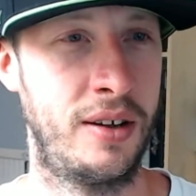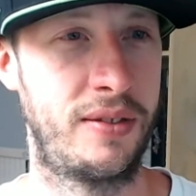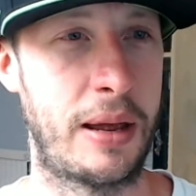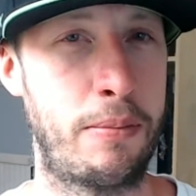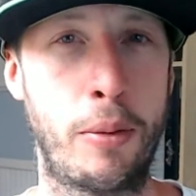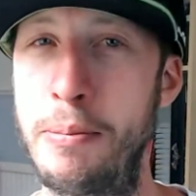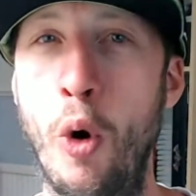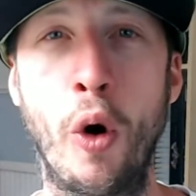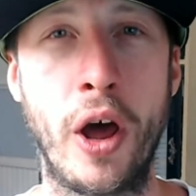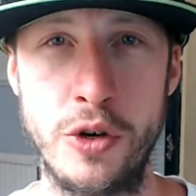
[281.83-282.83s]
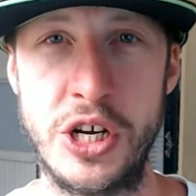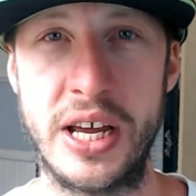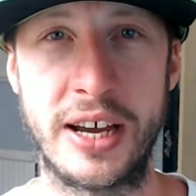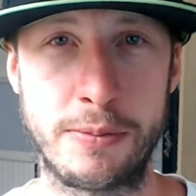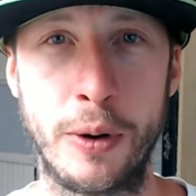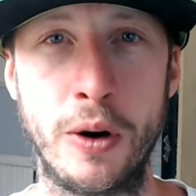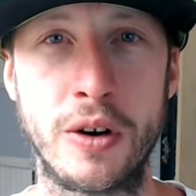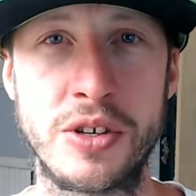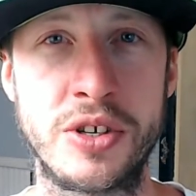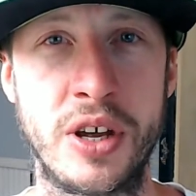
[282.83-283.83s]
they probably bought an OG
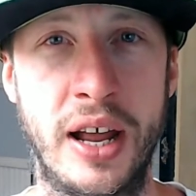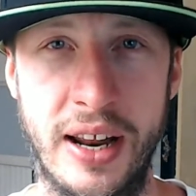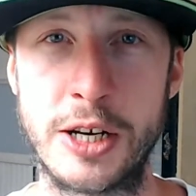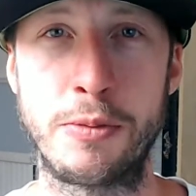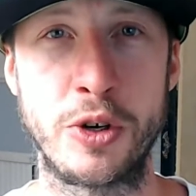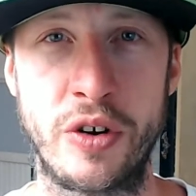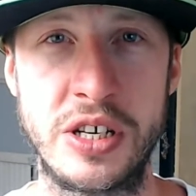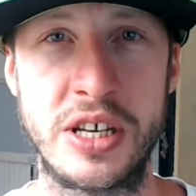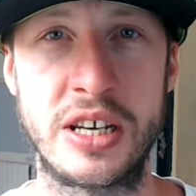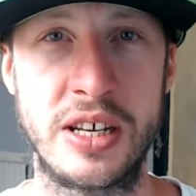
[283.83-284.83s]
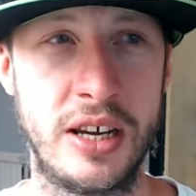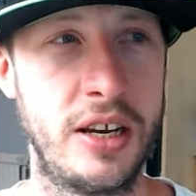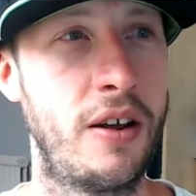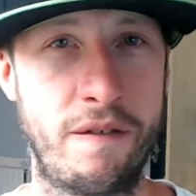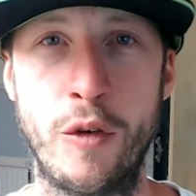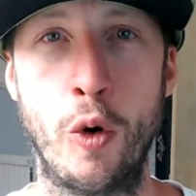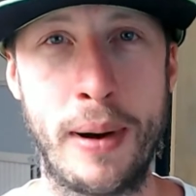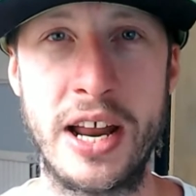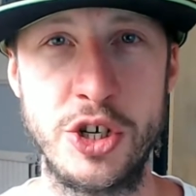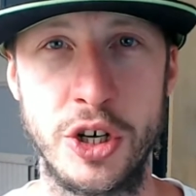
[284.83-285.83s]
Xbox and an Xbox 360 for
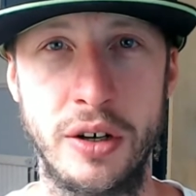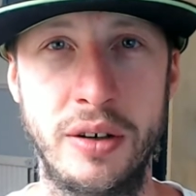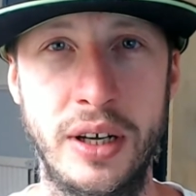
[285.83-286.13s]
Banjo.